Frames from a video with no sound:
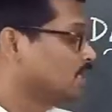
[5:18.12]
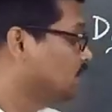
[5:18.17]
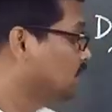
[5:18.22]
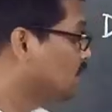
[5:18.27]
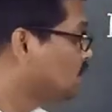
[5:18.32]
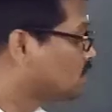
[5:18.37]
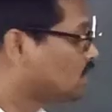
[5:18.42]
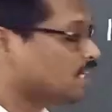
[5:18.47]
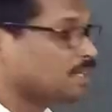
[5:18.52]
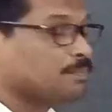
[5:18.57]

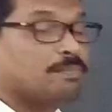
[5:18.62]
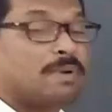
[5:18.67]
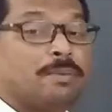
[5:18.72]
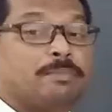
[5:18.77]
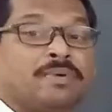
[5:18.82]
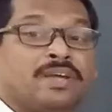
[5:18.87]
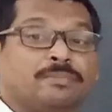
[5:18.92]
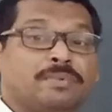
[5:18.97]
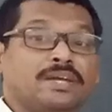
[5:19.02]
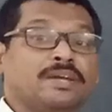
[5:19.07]
the stigma
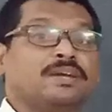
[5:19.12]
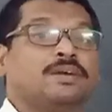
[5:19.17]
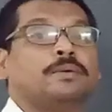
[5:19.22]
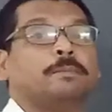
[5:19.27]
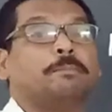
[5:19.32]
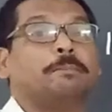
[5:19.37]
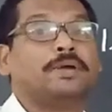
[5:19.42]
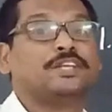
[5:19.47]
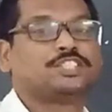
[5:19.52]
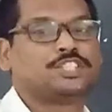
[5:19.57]
may
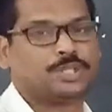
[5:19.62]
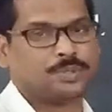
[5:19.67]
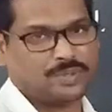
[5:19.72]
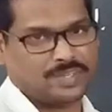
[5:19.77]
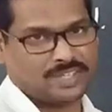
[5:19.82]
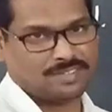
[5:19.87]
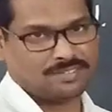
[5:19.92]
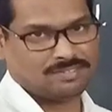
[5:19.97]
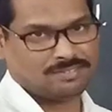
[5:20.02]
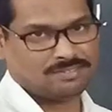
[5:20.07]
be
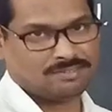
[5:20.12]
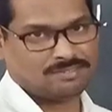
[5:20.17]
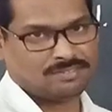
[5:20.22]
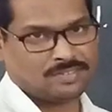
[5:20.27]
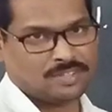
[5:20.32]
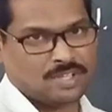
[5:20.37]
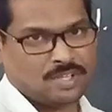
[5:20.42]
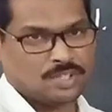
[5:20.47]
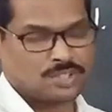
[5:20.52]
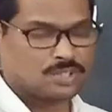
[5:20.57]
maturing.
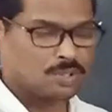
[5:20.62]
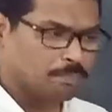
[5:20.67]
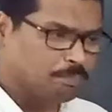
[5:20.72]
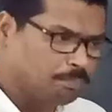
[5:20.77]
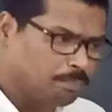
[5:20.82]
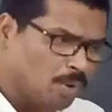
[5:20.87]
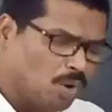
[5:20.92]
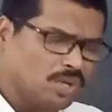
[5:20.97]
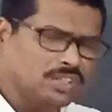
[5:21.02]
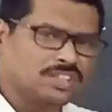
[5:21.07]
So
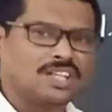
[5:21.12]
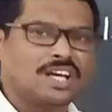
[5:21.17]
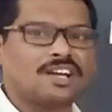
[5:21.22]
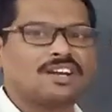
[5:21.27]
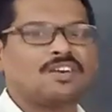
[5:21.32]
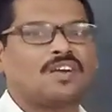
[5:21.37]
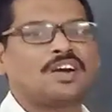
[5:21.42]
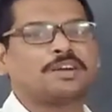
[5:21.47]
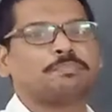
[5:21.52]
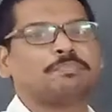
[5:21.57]
both are
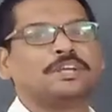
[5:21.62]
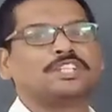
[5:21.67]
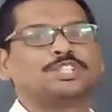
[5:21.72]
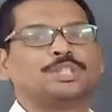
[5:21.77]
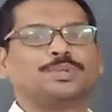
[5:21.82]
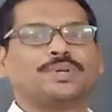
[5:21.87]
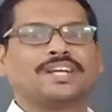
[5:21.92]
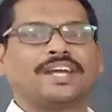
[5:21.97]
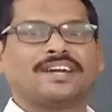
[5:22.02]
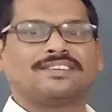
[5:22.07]
not
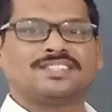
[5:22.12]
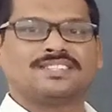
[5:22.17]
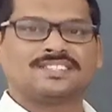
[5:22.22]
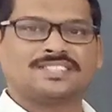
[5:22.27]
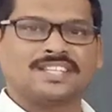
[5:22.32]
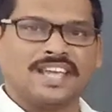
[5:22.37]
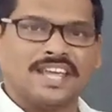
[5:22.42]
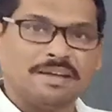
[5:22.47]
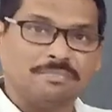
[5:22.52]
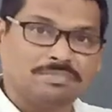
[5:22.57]
maturing at the
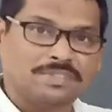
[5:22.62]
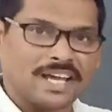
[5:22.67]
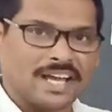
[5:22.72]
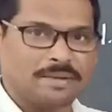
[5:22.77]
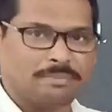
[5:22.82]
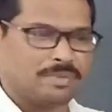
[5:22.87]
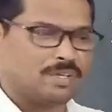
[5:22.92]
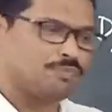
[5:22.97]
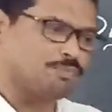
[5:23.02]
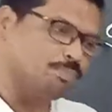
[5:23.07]
same
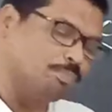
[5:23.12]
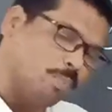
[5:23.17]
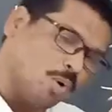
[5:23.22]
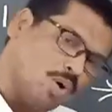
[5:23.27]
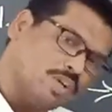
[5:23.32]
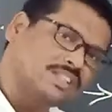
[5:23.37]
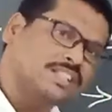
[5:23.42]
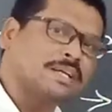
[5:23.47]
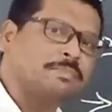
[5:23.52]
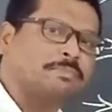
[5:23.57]
time. If
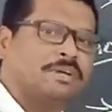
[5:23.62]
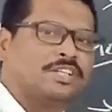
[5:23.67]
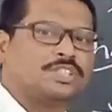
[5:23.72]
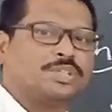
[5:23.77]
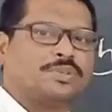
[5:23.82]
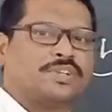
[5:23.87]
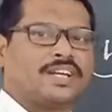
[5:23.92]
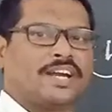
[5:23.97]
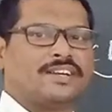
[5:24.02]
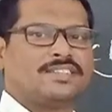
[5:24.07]
both are
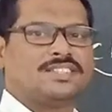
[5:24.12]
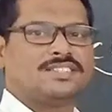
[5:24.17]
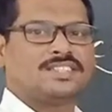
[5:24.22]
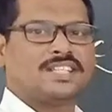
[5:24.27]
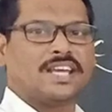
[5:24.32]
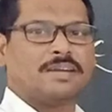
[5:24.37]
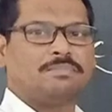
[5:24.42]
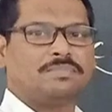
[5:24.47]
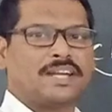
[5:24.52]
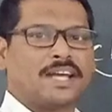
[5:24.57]
maturing at the
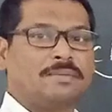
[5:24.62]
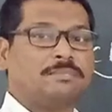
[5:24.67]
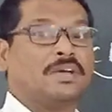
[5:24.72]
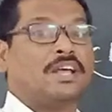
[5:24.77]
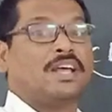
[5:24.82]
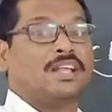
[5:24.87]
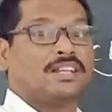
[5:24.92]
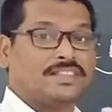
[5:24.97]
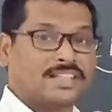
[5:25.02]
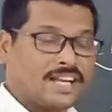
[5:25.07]
same time,
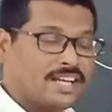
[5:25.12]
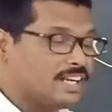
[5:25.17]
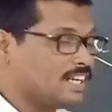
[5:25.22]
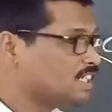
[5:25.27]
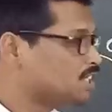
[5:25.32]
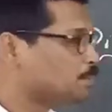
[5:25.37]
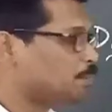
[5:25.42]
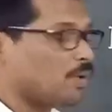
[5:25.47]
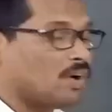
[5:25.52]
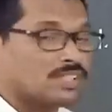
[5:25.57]
then
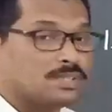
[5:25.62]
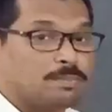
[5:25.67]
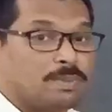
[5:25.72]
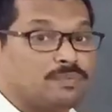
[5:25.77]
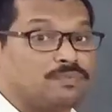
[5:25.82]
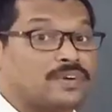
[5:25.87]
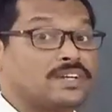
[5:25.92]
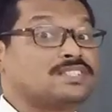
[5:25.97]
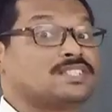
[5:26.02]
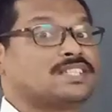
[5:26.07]
it is
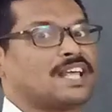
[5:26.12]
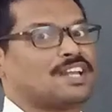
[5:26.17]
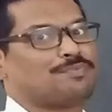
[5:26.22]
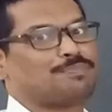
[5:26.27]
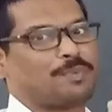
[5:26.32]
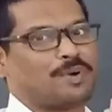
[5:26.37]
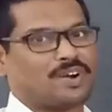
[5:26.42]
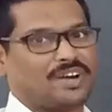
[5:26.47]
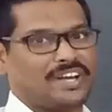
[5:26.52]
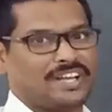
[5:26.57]
possible for
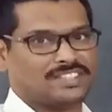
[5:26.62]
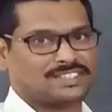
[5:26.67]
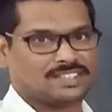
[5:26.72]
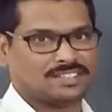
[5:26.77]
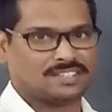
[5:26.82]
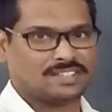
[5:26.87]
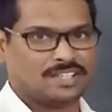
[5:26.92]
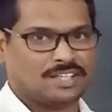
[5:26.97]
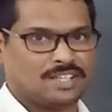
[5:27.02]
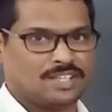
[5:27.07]

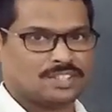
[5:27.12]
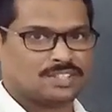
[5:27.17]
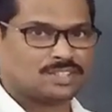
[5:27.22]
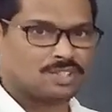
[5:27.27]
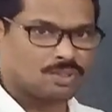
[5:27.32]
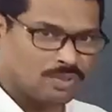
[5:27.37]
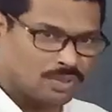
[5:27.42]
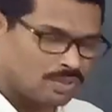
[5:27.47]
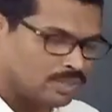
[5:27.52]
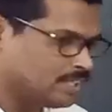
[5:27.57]
self-pollination.
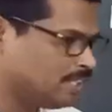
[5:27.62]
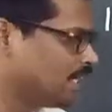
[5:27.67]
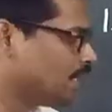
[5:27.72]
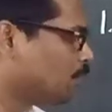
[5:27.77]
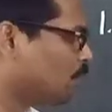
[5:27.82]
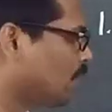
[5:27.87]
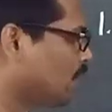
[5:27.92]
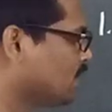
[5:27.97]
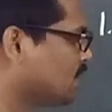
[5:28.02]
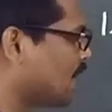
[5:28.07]
So here
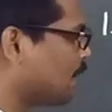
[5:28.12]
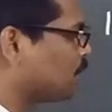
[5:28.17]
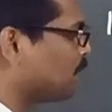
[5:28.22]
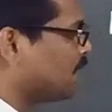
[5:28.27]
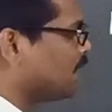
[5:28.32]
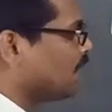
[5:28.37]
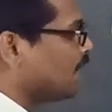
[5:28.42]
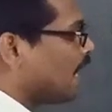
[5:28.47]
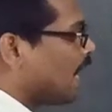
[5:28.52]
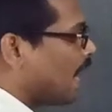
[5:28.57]
what is
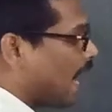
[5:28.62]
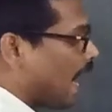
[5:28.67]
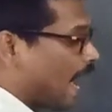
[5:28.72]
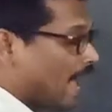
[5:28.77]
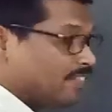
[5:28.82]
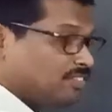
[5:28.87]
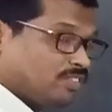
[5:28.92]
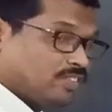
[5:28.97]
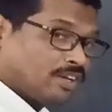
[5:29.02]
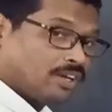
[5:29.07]
happening?
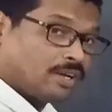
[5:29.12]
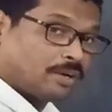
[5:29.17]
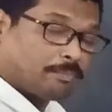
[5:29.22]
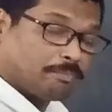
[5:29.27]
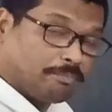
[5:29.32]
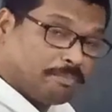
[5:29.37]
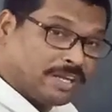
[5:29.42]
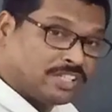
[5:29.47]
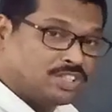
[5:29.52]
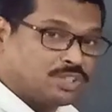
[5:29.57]

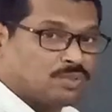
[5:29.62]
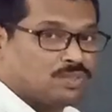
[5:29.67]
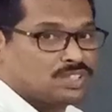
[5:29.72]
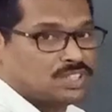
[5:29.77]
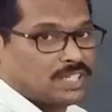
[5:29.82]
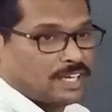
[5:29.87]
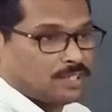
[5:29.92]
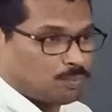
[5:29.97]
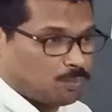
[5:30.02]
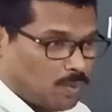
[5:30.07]
Anther
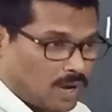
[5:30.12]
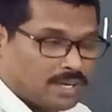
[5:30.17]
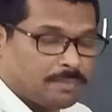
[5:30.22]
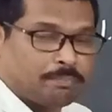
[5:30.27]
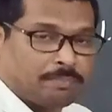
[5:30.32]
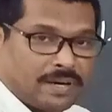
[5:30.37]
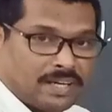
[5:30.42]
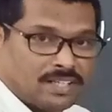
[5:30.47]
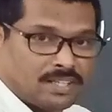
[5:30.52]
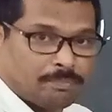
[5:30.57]
matures at
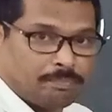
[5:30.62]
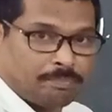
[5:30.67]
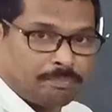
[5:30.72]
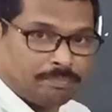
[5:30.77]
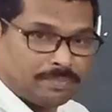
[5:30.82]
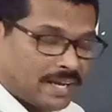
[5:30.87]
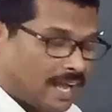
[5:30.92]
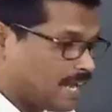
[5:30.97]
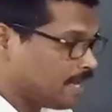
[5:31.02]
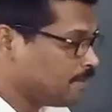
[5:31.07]
one
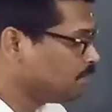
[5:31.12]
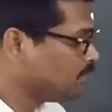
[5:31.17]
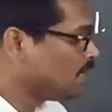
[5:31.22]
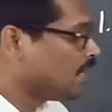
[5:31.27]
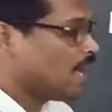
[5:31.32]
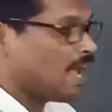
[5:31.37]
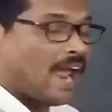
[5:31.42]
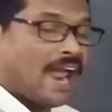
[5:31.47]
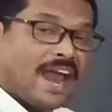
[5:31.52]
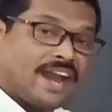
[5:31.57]
particular
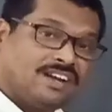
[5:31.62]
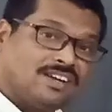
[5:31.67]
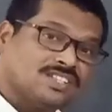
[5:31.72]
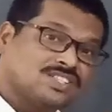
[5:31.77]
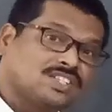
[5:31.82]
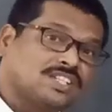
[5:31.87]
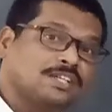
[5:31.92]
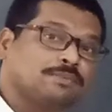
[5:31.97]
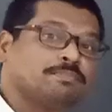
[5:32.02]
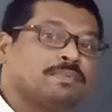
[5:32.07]
time and
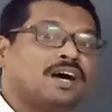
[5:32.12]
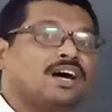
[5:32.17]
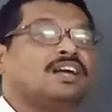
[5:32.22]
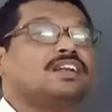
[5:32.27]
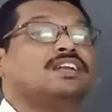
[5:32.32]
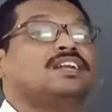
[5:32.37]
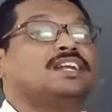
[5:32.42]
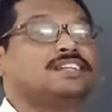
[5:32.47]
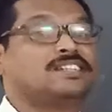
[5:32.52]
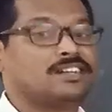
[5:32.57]

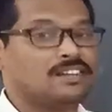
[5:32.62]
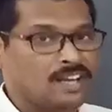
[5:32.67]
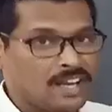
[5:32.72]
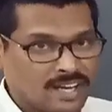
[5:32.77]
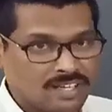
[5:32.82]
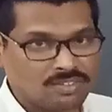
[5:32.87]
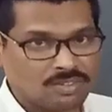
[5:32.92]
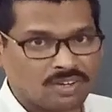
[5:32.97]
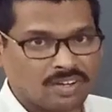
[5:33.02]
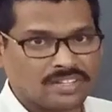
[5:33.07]
stigma little
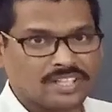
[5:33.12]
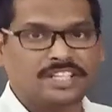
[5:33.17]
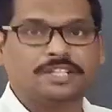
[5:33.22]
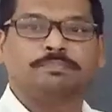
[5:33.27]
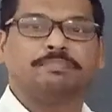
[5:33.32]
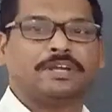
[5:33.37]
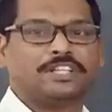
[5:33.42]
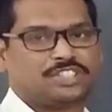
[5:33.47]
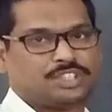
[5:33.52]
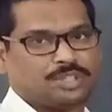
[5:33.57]
later on
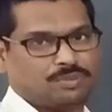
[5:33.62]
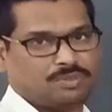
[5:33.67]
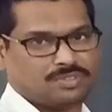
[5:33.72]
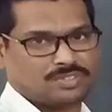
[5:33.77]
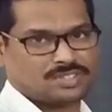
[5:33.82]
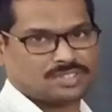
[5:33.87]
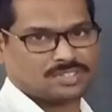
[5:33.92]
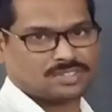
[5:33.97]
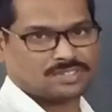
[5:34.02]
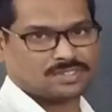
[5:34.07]
it
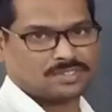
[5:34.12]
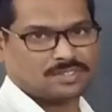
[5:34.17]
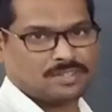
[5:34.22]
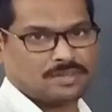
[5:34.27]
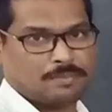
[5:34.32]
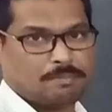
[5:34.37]
matures.